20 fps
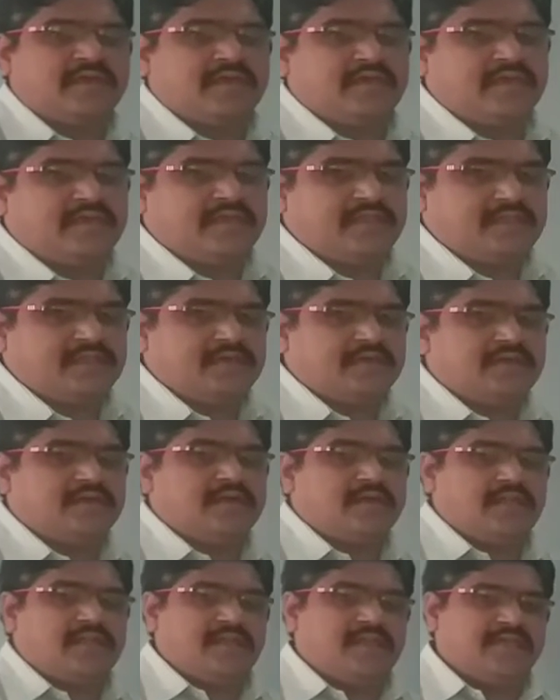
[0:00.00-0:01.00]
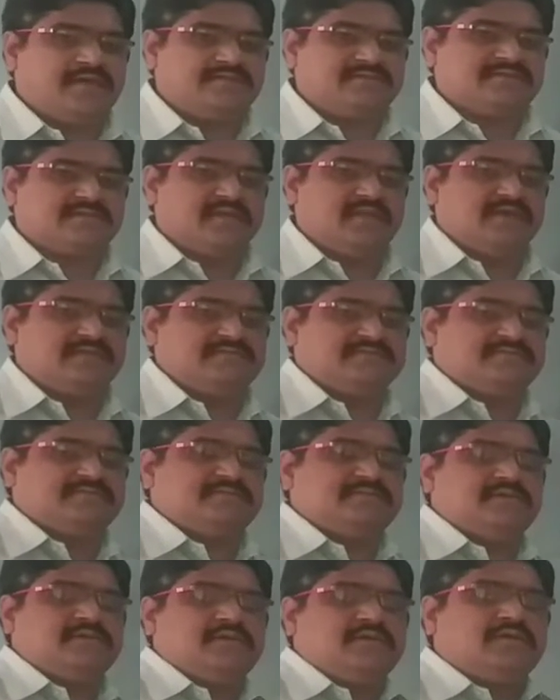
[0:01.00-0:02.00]
In last
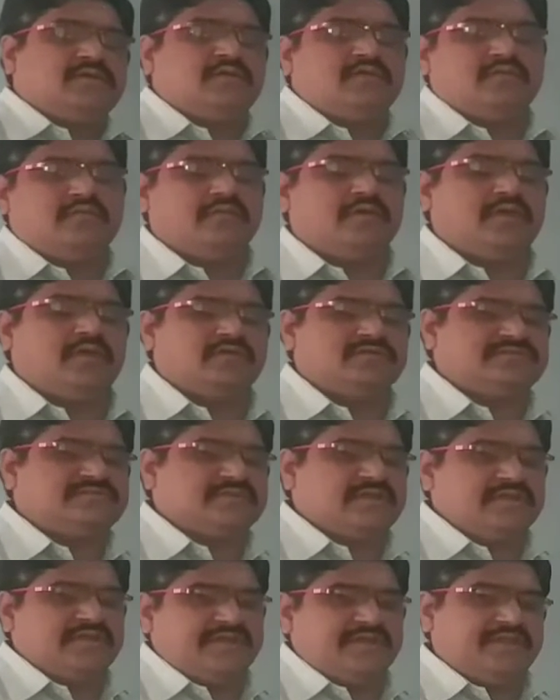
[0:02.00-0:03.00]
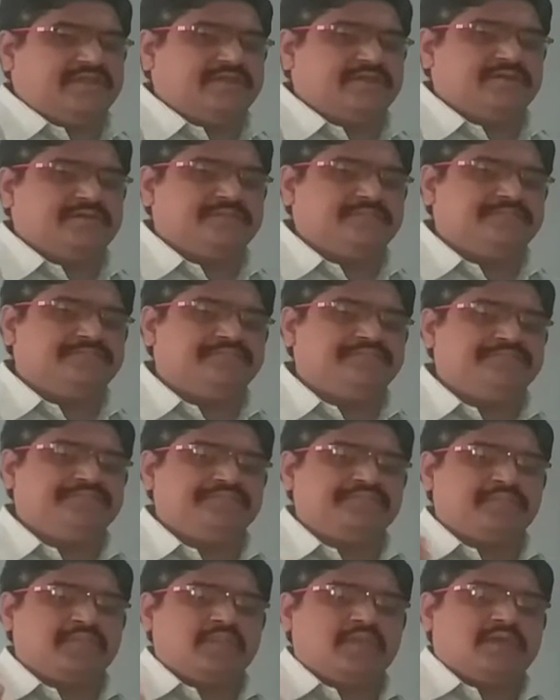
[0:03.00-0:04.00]
class, we have studied
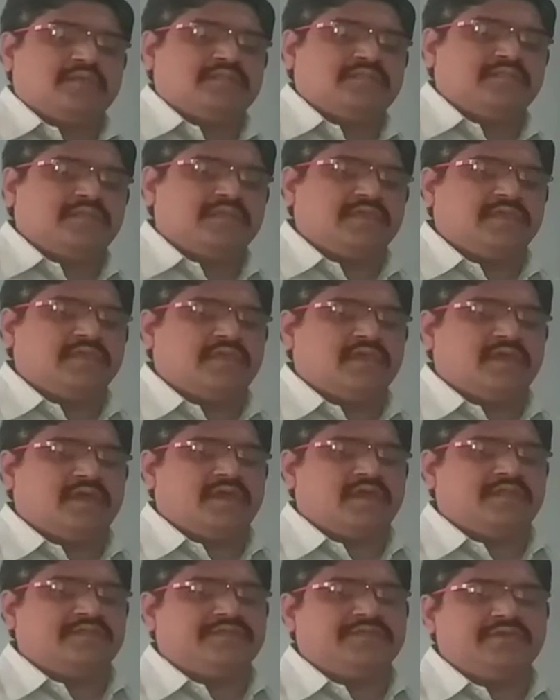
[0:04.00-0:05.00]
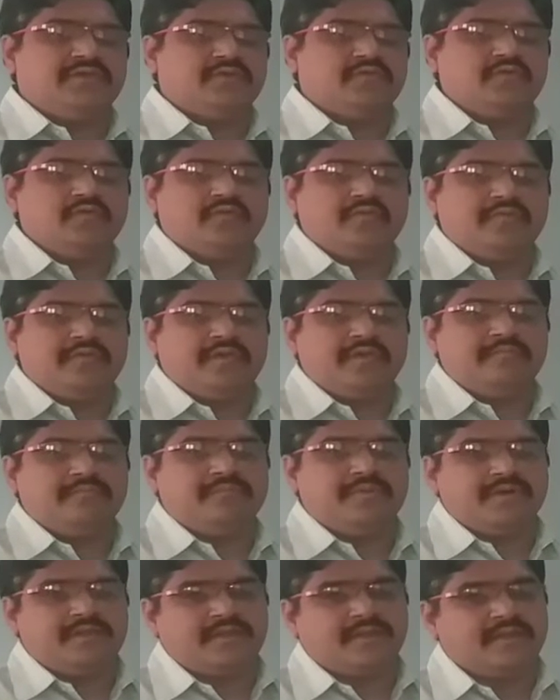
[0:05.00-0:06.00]
the
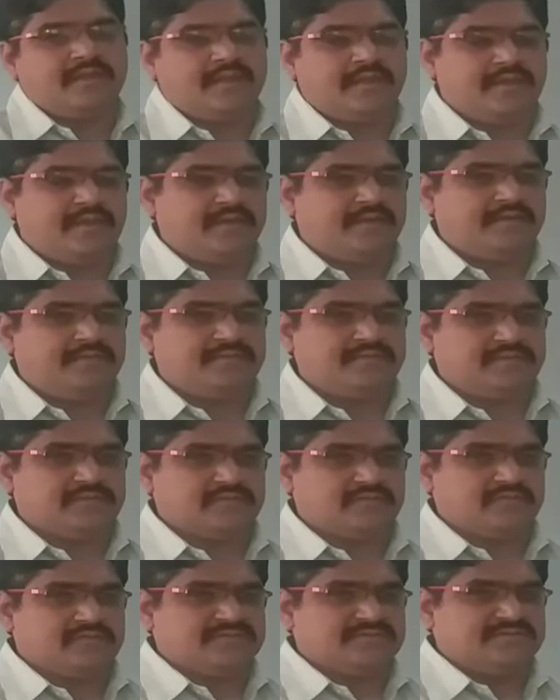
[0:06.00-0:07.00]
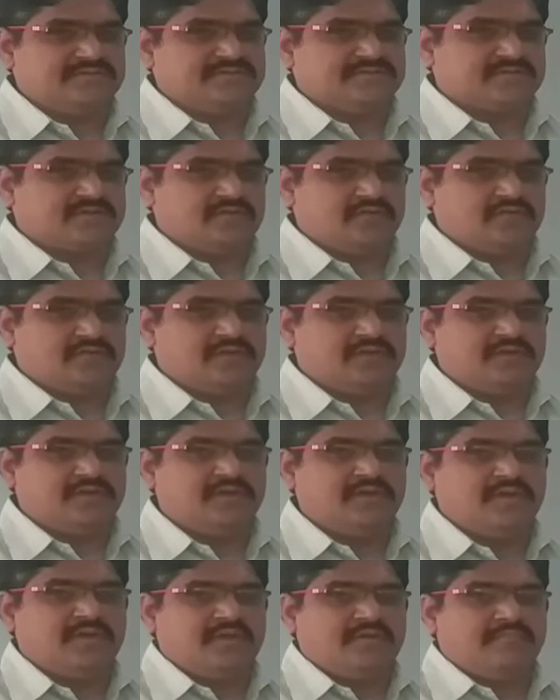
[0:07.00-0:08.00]
Weinberg law that was
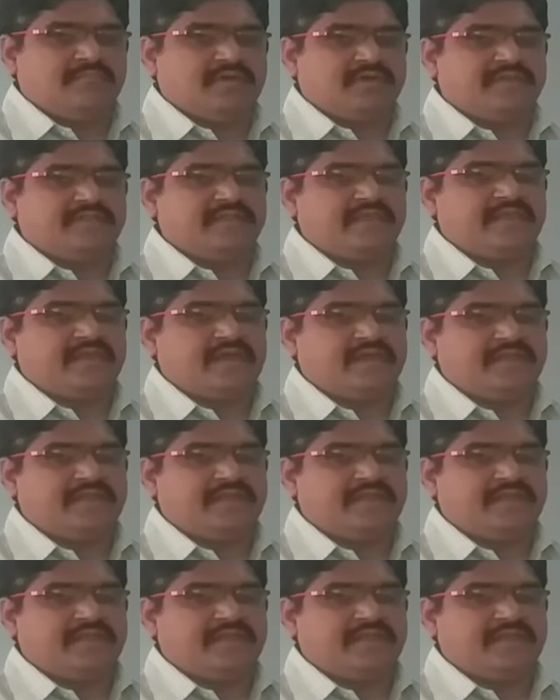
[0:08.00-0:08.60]
discovered by the